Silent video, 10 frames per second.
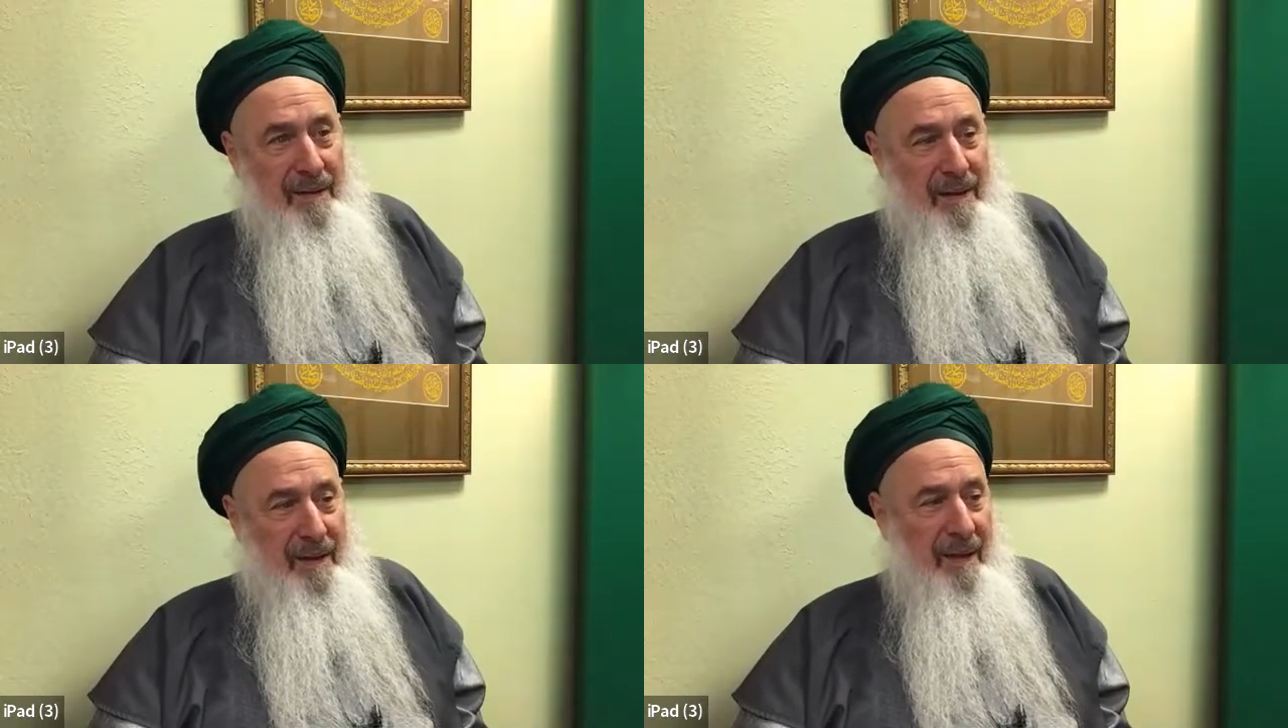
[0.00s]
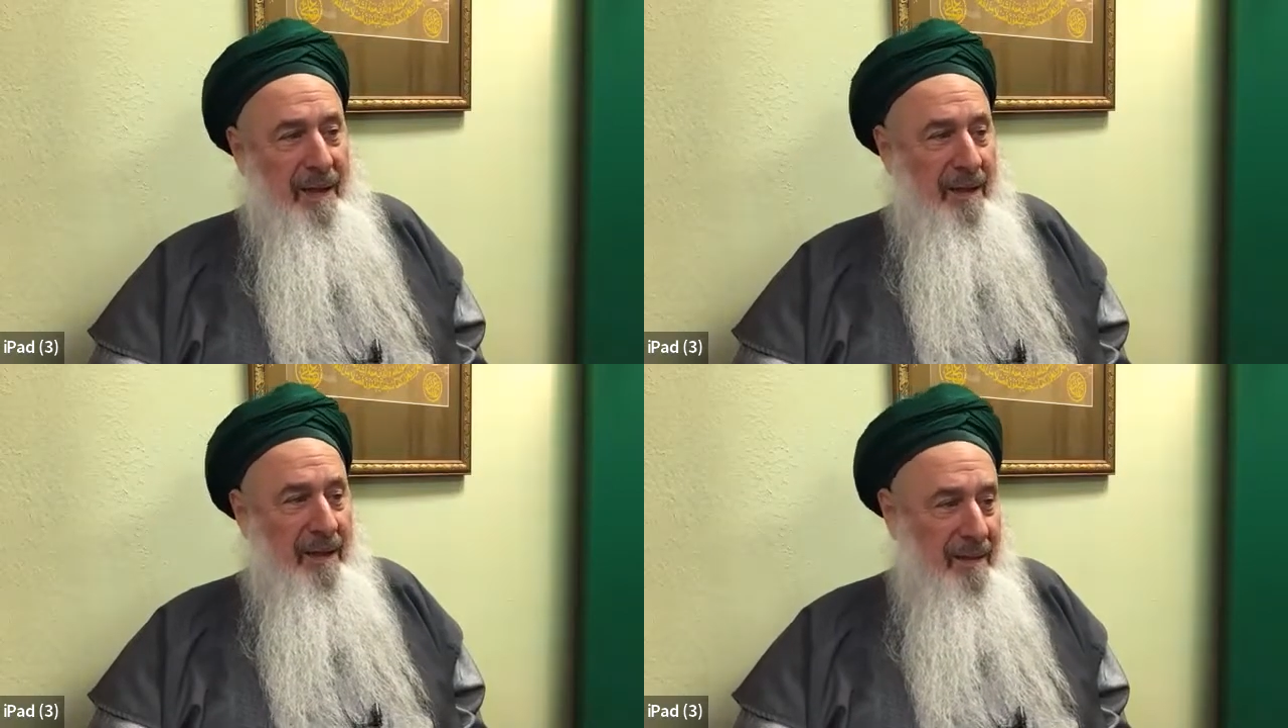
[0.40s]

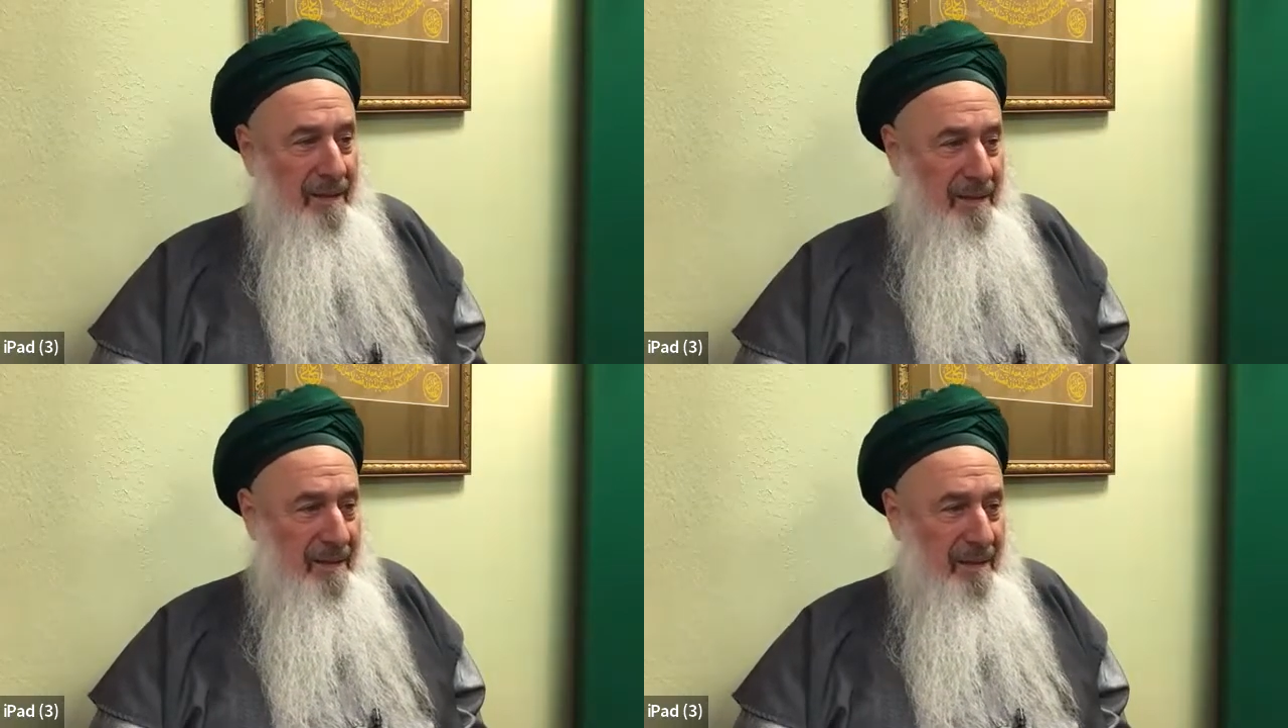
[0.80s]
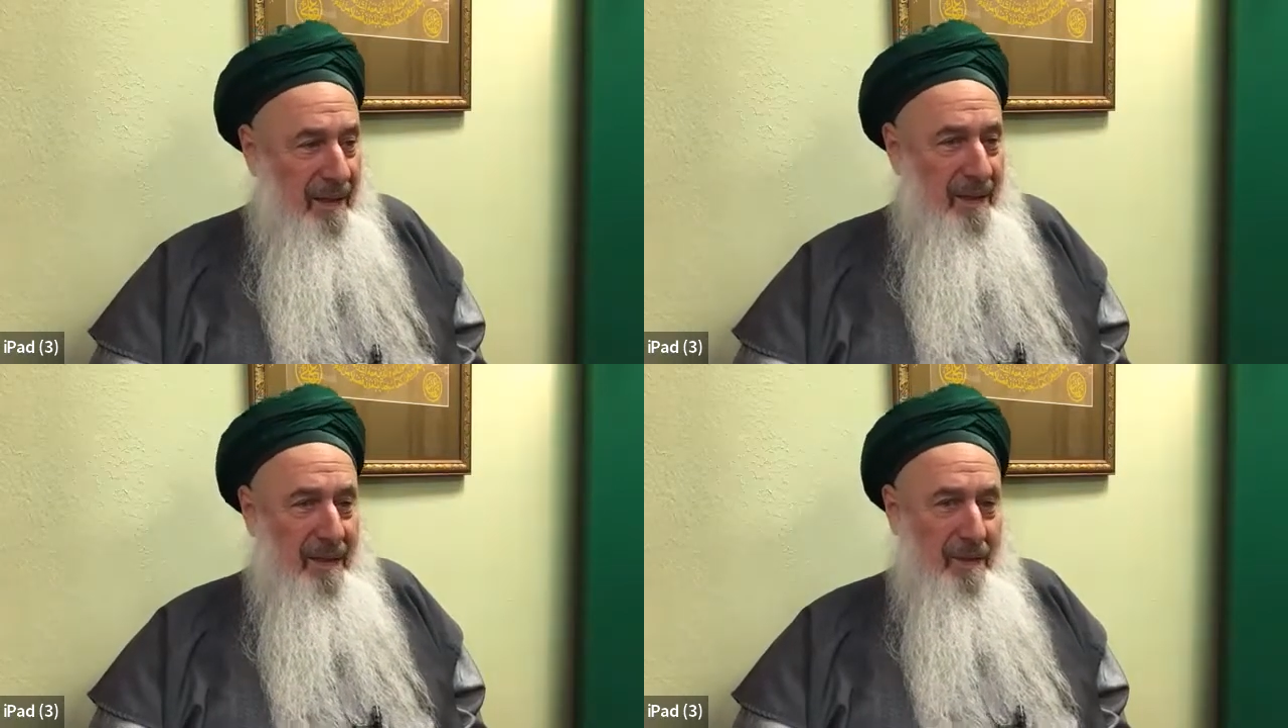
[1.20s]
sitting
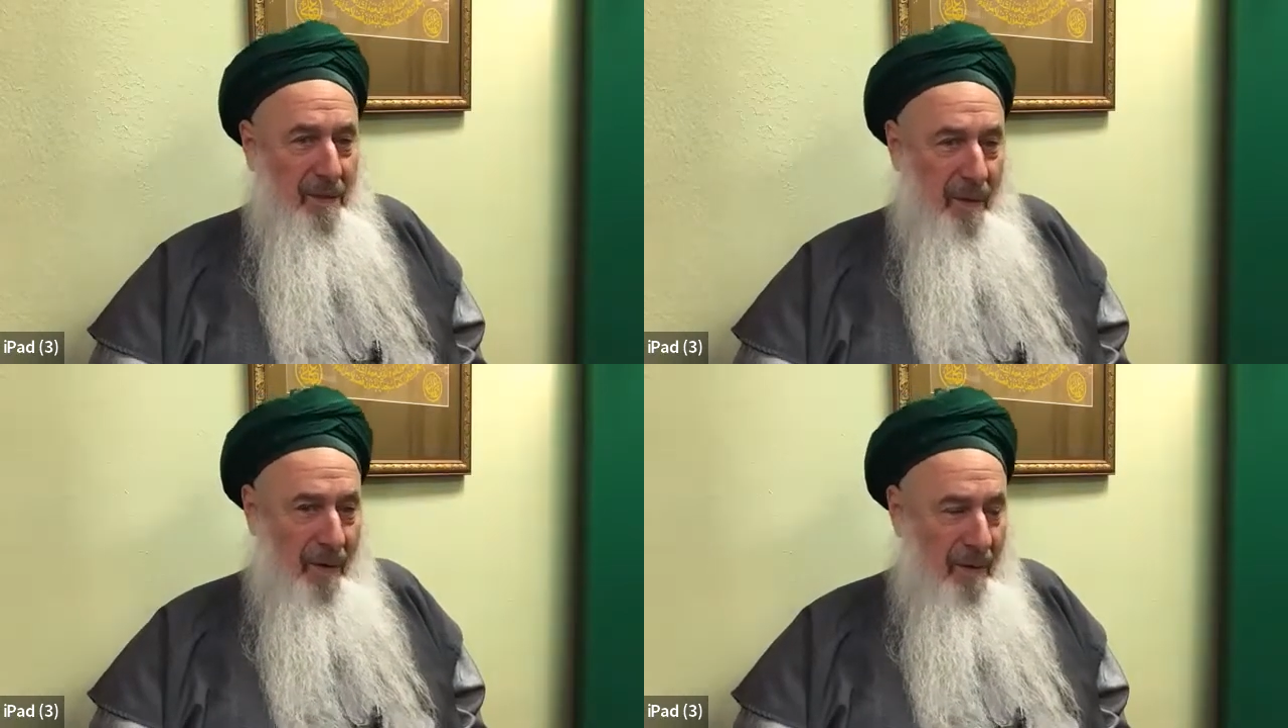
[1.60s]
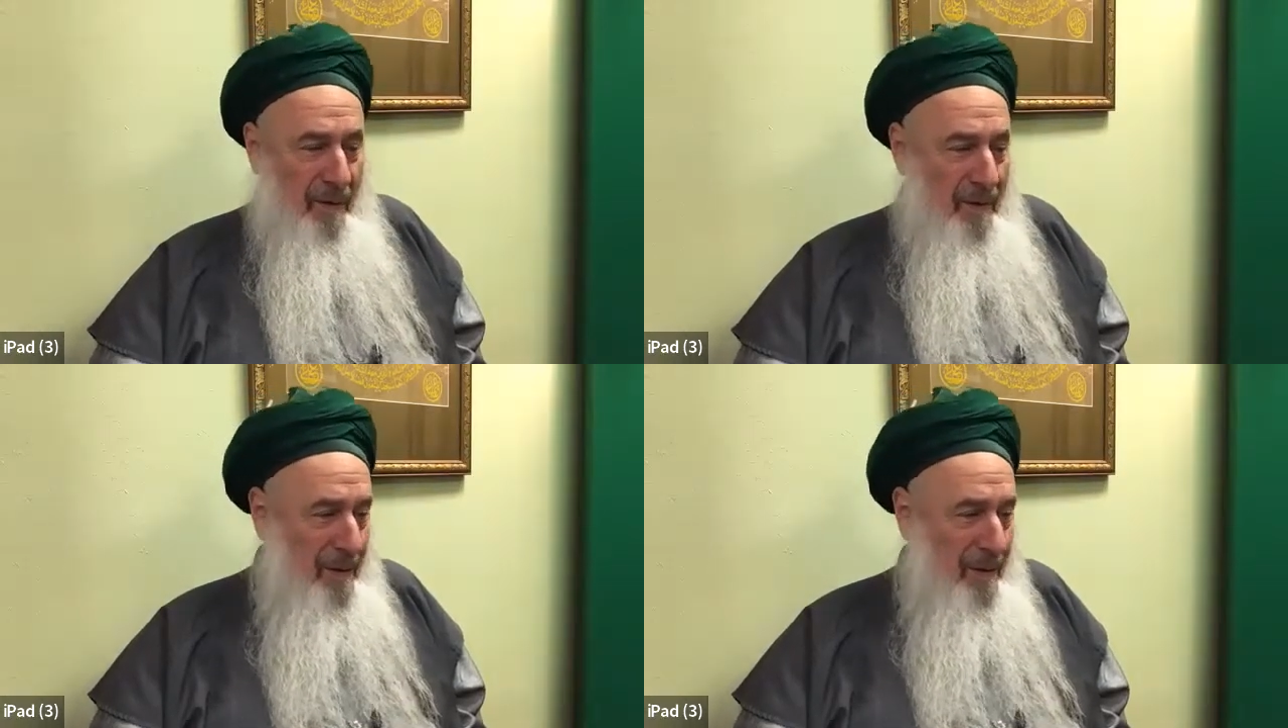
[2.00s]
on his throne.